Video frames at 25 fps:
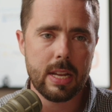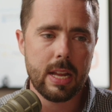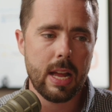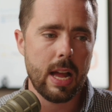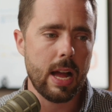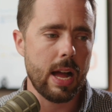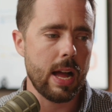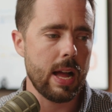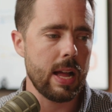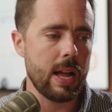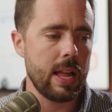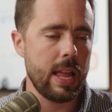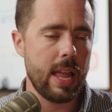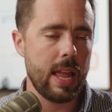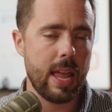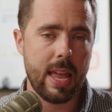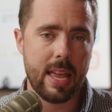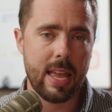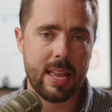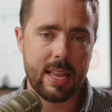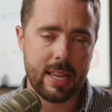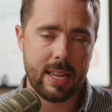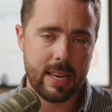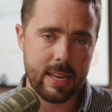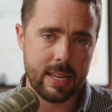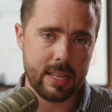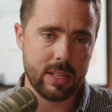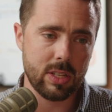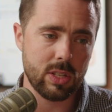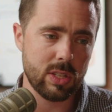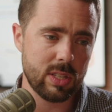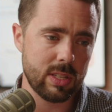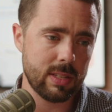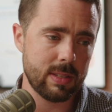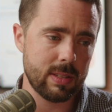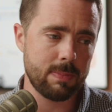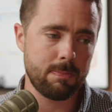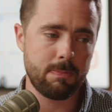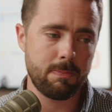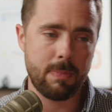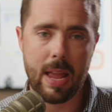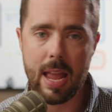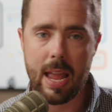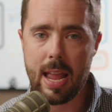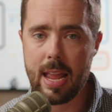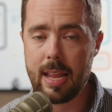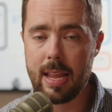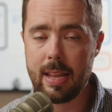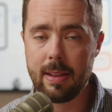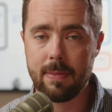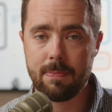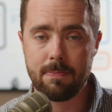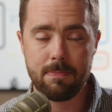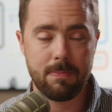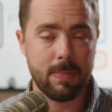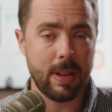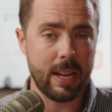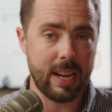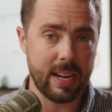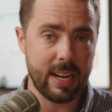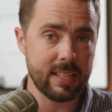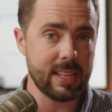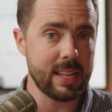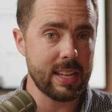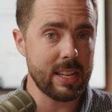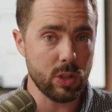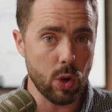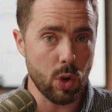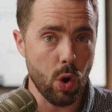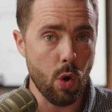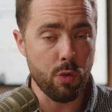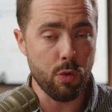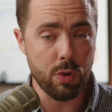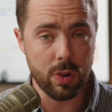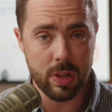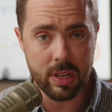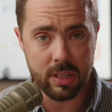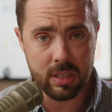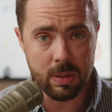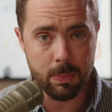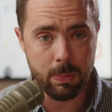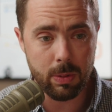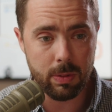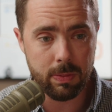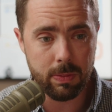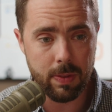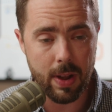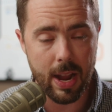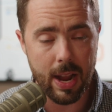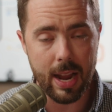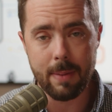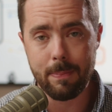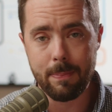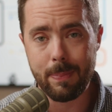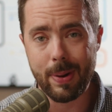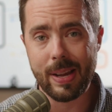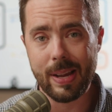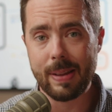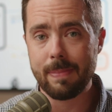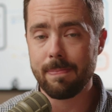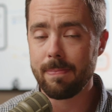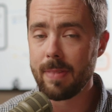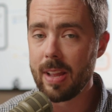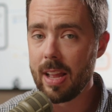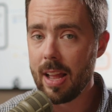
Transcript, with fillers: Uh, it is a like I said, it's overly simplified, but